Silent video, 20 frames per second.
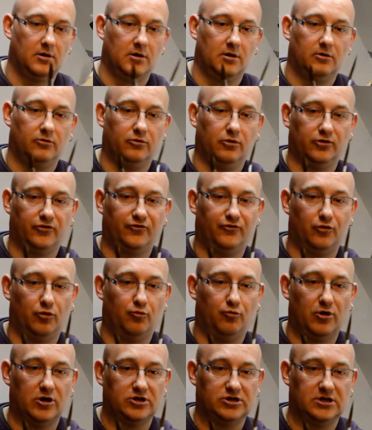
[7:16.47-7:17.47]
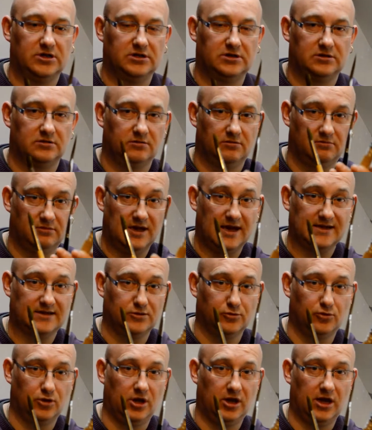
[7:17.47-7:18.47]
Those 4 brushes, that's
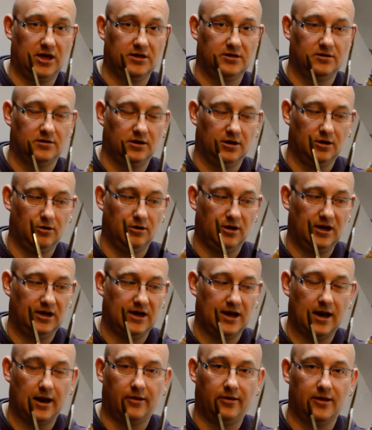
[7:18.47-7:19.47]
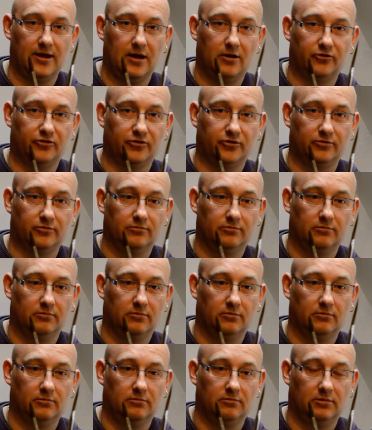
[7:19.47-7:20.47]
all you need. You don't need anything else,
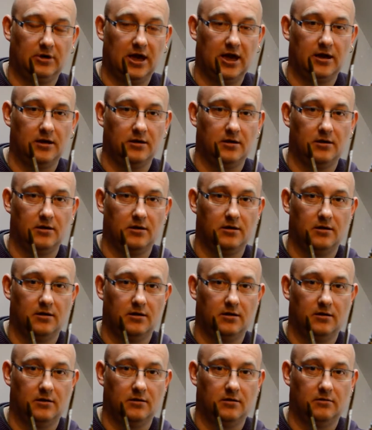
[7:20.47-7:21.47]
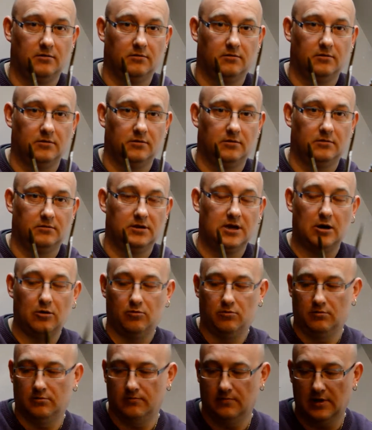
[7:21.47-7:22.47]
okay? Now,
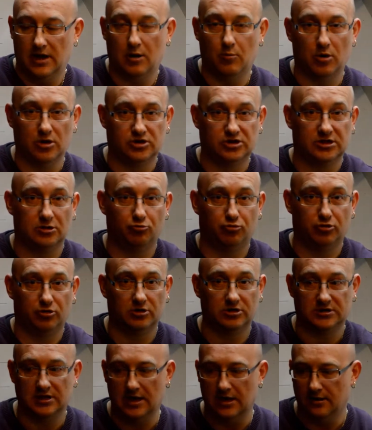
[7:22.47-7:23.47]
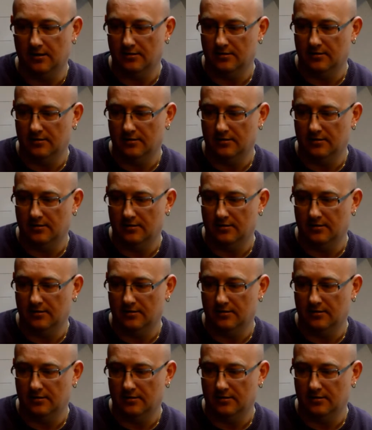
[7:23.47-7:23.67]
how much simpler is that?